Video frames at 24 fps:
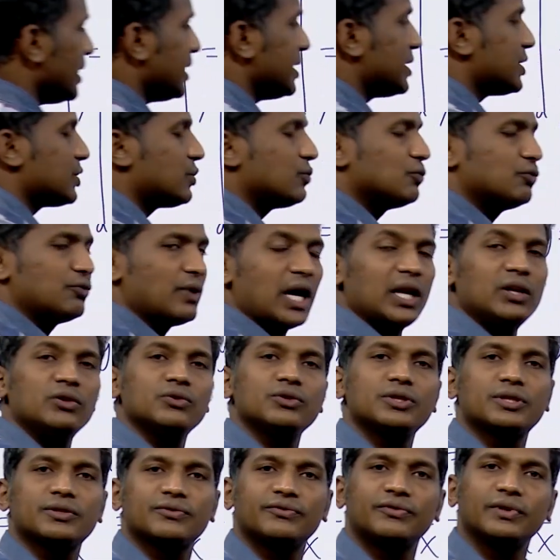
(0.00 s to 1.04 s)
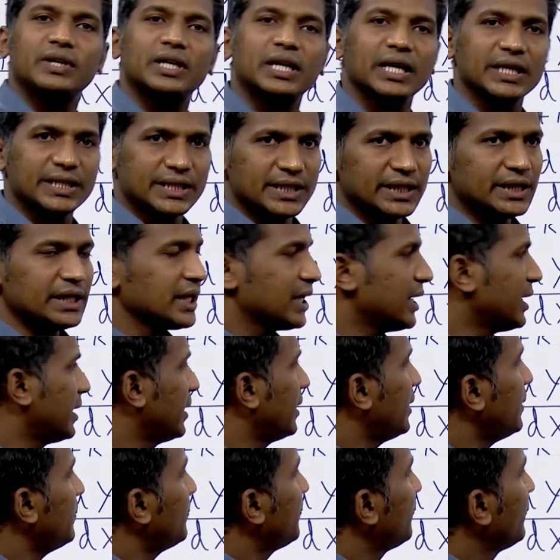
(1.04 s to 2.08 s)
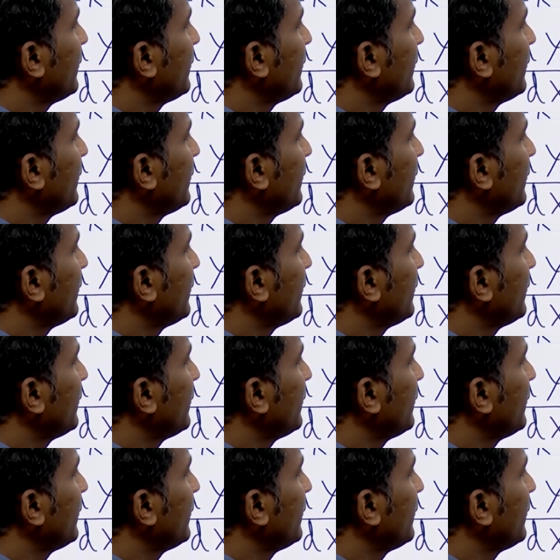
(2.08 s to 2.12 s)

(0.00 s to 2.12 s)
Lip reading: these two values for h and k,